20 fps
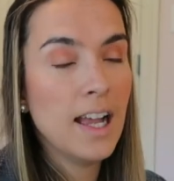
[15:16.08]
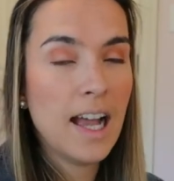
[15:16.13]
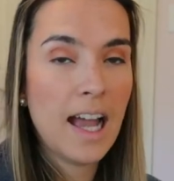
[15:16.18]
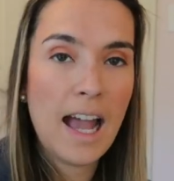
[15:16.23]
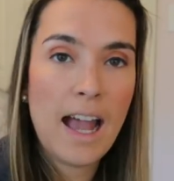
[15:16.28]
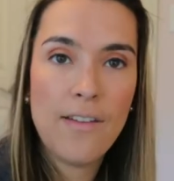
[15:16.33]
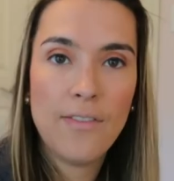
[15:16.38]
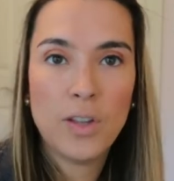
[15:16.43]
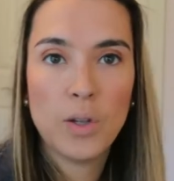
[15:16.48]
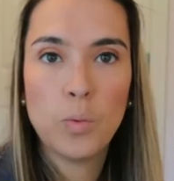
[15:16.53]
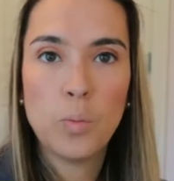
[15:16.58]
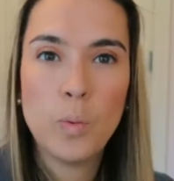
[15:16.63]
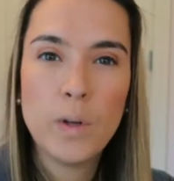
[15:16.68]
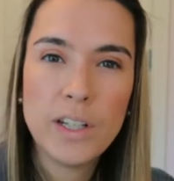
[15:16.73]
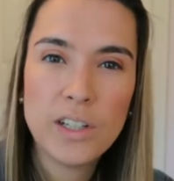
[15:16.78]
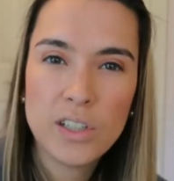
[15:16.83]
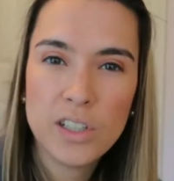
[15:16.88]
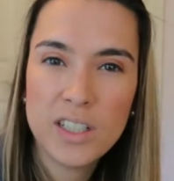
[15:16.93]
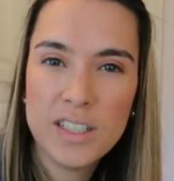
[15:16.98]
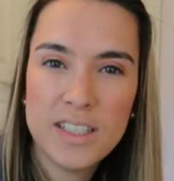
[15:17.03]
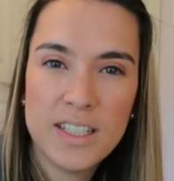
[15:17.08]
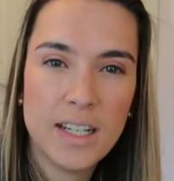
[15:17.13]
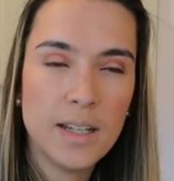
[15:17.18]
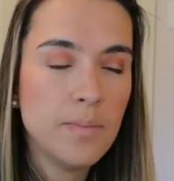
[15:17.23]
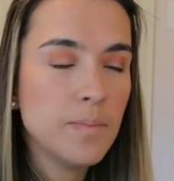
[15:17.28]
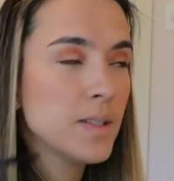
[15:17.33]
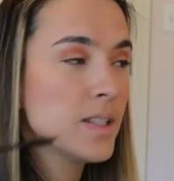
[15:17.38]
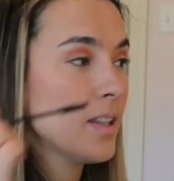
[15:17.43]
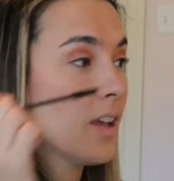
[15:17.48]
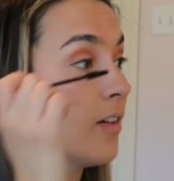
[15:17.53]
having weird
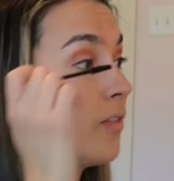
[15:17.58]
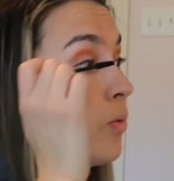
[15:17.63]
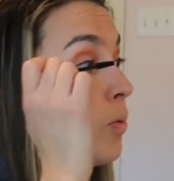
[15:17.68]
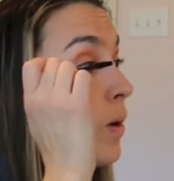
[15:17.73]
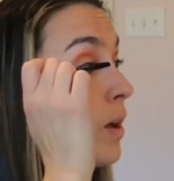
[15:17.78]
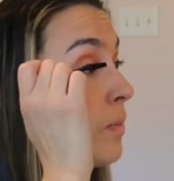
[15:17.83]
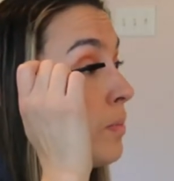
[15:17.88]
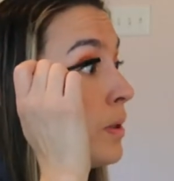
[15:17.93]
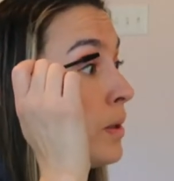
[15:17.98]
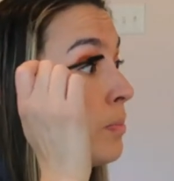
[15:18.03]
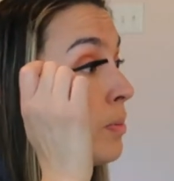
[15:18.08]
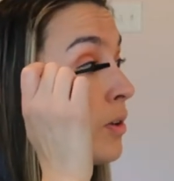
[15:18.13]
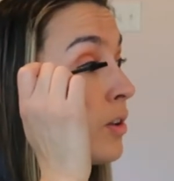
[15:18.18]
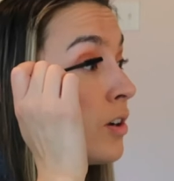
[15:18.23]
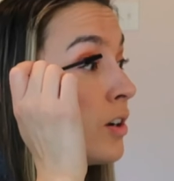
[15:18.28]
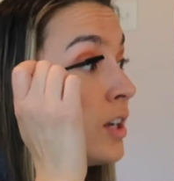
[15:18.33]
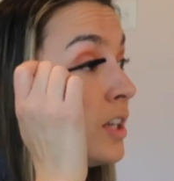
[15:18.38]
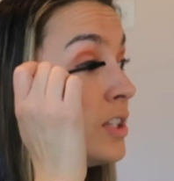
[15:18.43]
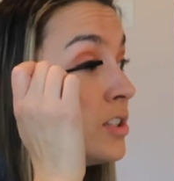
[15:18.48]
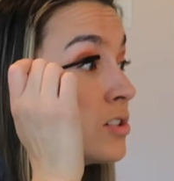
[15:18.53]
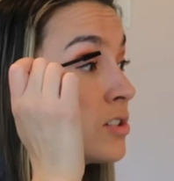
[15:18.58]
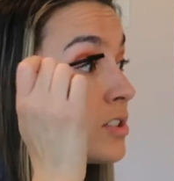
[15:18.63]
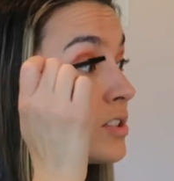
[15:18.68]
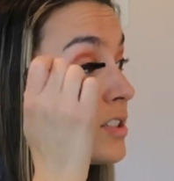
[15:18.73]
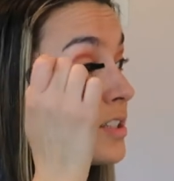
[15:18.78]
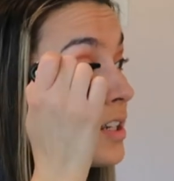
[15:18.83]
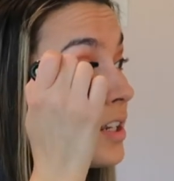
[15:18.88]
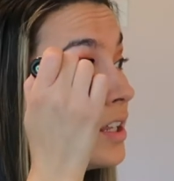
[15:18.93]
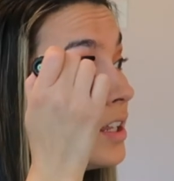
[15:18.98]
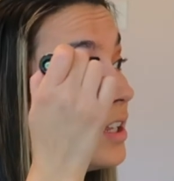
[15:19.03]
dips of what people are
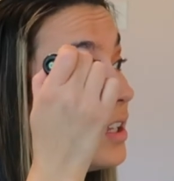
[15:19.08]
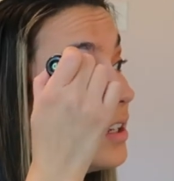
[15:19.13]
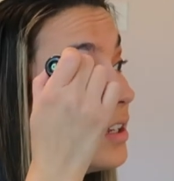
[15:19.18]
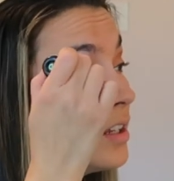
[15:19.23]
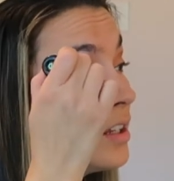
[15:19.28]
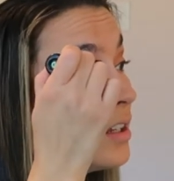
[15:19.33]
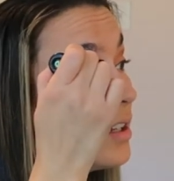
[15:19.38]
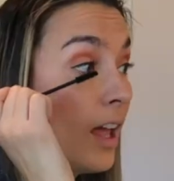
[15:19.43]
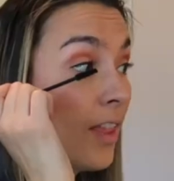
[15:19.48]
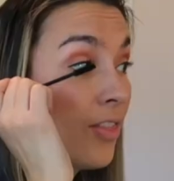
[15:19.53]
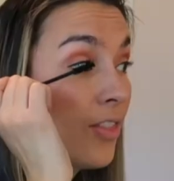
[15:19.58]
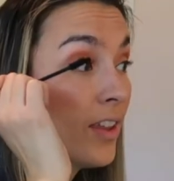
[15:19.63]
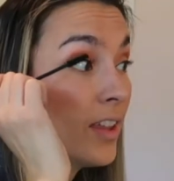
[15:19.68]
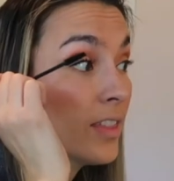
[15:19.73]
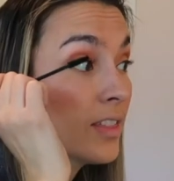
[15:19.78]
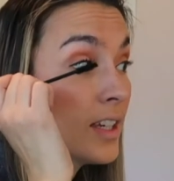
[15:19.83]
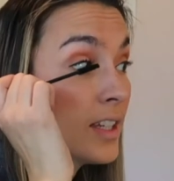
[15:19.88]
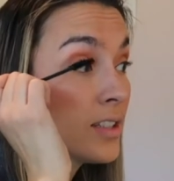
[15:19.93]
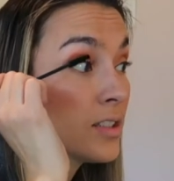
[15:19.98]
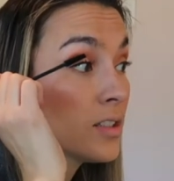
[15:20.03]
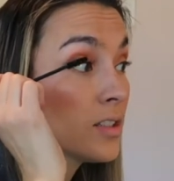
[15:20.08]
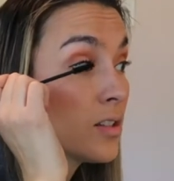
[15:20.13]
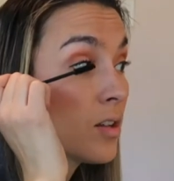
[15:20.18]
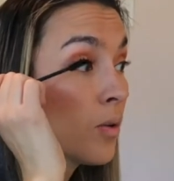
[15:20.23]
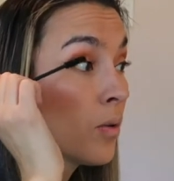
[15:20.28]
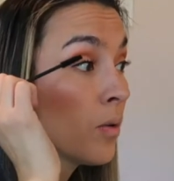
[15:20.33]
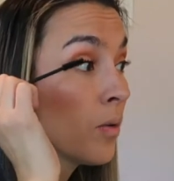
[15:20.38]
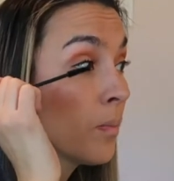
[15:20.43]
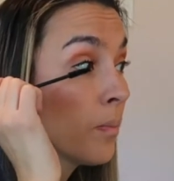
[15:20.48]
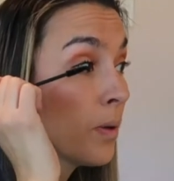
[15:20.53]
interested in. I think that's
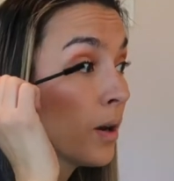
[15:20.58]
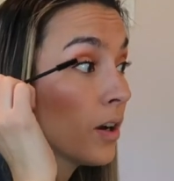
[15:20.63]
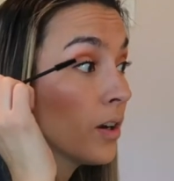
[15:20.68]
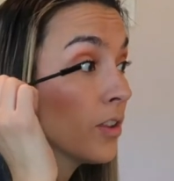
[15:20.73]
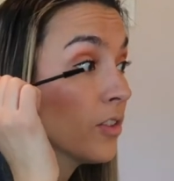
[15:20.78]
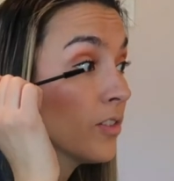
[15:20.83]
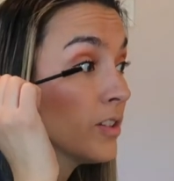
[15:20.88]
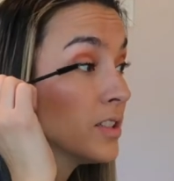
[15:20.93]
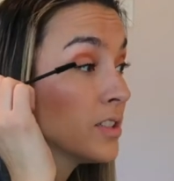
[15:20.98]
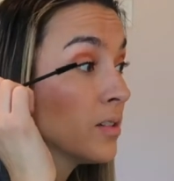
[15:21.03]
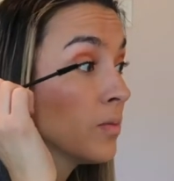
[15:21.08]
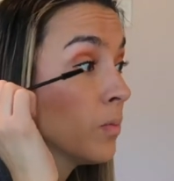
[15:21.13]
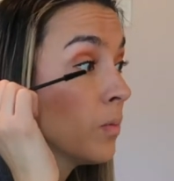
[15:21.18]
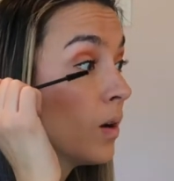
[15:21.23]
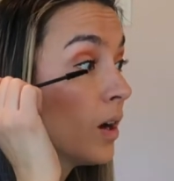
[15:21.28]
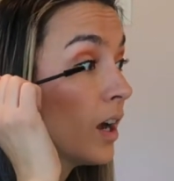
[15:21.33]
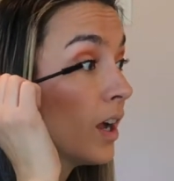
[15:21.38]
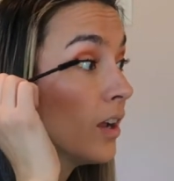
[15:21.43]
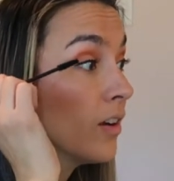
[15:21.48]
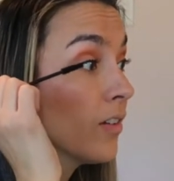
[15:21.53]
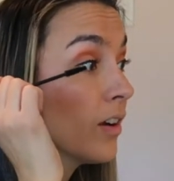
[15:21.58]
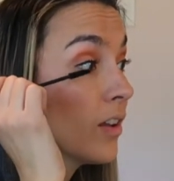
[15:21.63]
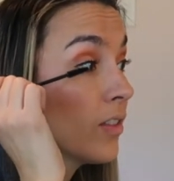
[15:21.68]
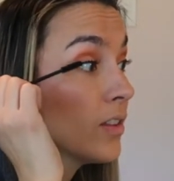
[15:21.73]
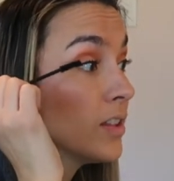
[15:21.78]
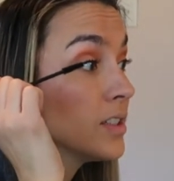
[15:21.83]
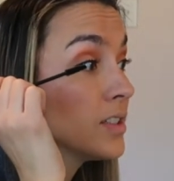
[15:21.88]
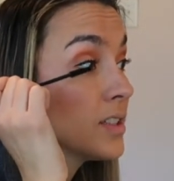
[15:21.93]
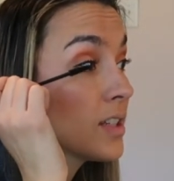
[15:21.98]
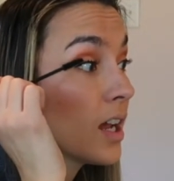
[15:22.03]
part of the reason why around
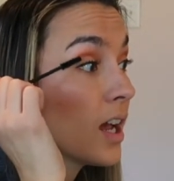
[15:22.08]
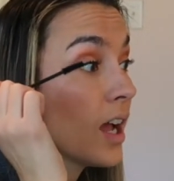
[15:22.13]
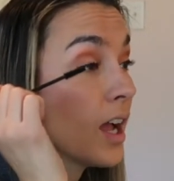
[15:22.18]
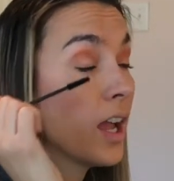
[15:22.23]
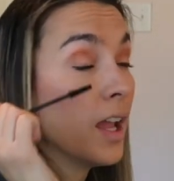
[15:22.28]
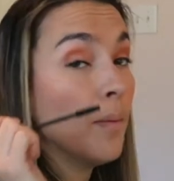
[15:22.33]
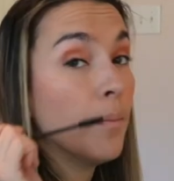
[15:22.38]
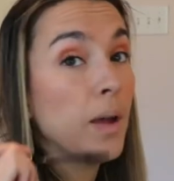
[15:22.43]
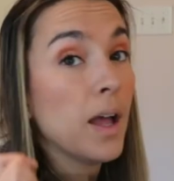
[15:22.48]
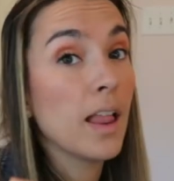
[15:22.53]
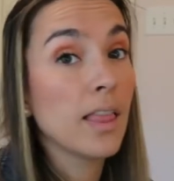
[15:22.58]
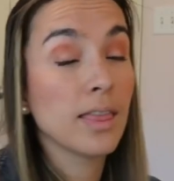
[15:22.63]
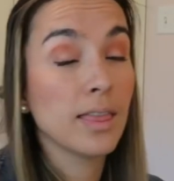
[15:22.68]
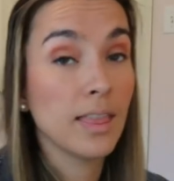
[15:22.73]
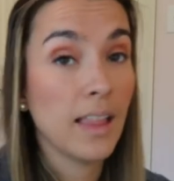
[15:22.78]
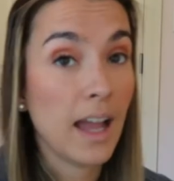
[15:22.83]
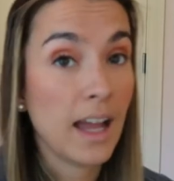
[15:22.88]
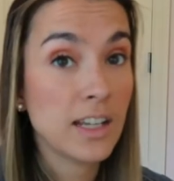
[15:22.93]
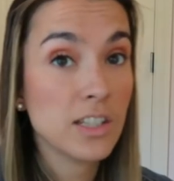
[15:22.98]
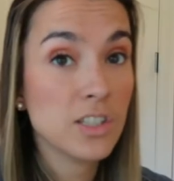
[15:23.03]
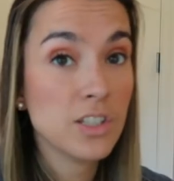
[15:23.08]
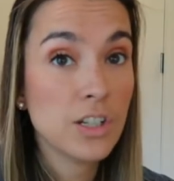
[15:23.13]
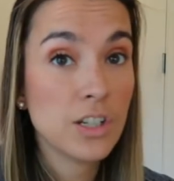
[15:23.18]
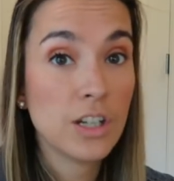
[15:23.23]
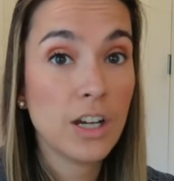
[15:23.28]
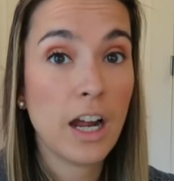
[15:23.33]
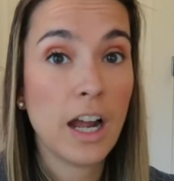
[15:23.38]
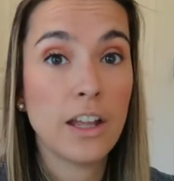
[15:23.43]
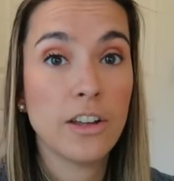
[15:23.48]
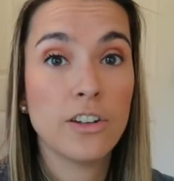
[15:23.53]
this time last
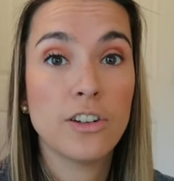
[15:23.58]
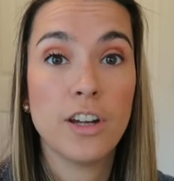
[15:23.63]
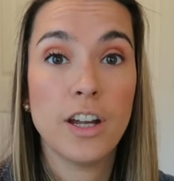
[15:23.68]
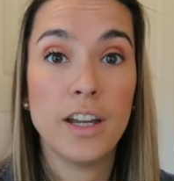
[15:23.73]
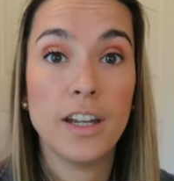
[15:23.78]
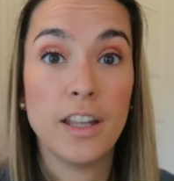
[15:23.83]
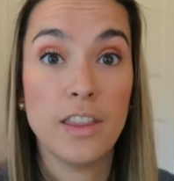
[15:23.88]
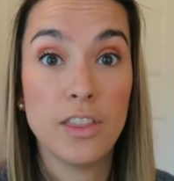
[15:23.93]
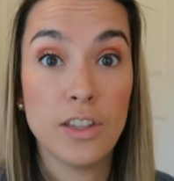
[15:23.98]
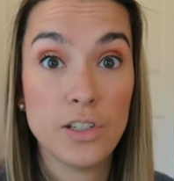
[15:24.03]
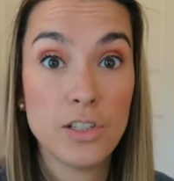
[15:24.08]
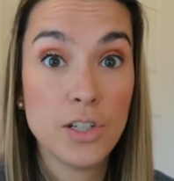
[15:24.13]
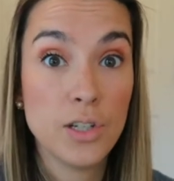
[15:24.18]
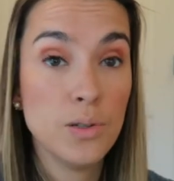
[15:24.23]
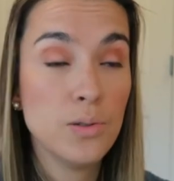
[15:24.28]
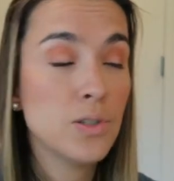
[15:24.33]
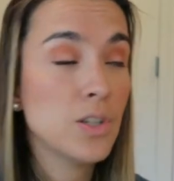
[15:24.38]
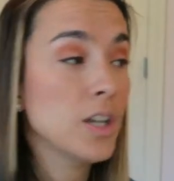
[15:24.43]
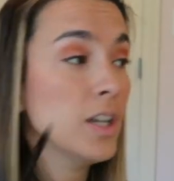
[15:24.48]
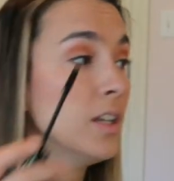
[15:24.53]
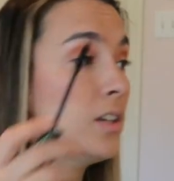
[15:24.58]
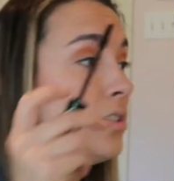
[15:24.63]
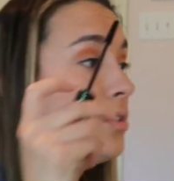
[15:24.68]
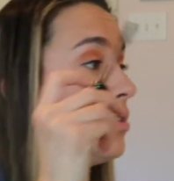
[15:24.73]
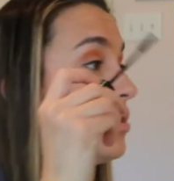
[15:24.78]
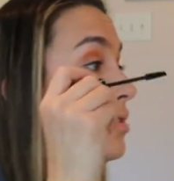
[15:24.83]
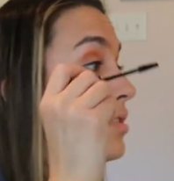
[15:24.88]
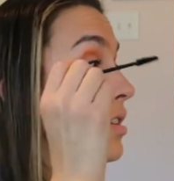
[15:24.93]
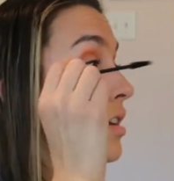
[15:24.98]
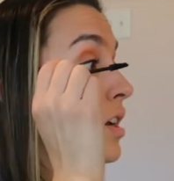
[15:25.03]
year I created the two
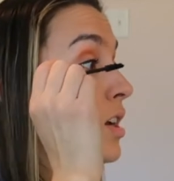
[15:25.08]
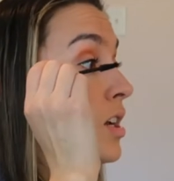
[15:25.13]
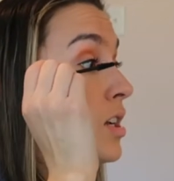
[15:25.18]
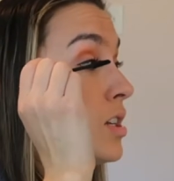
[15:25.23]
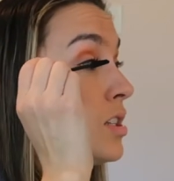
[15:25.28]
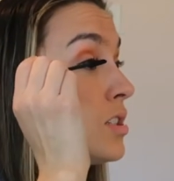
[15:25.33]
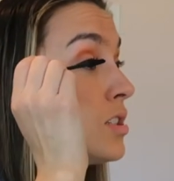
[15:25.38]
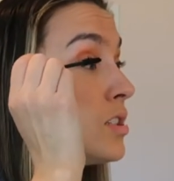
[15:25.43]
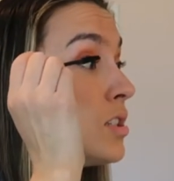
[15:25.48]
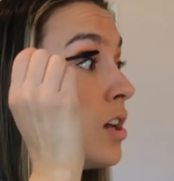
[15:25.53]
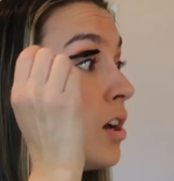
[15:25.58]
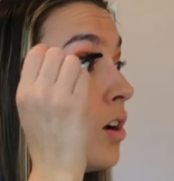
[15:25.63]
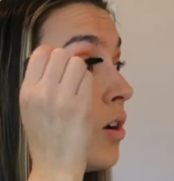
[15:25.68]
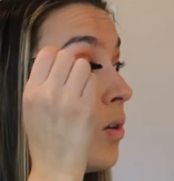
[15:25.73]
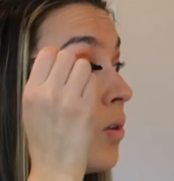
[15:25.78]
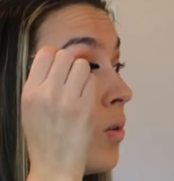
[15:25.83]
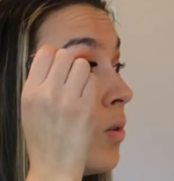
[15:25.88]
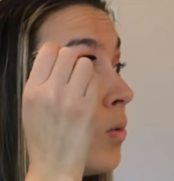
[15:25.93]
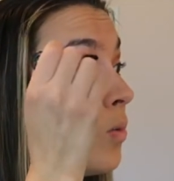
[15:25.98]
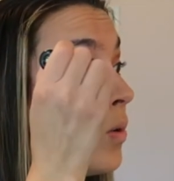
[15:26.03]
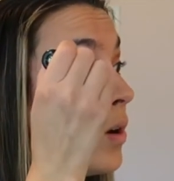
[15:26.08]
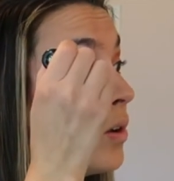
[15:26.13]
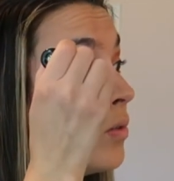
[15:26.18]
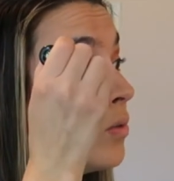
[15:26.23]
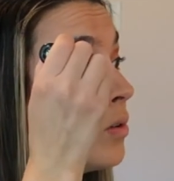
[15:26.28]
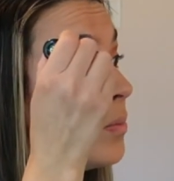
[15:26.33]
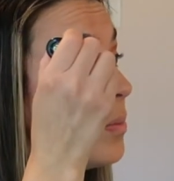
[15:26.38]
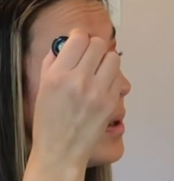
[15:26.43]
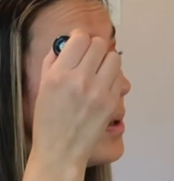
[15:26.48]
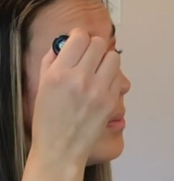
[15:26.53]
channels. So one
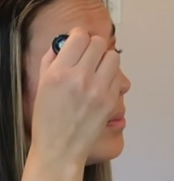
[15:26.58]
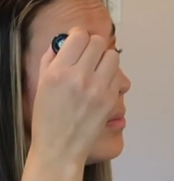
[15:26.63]
would be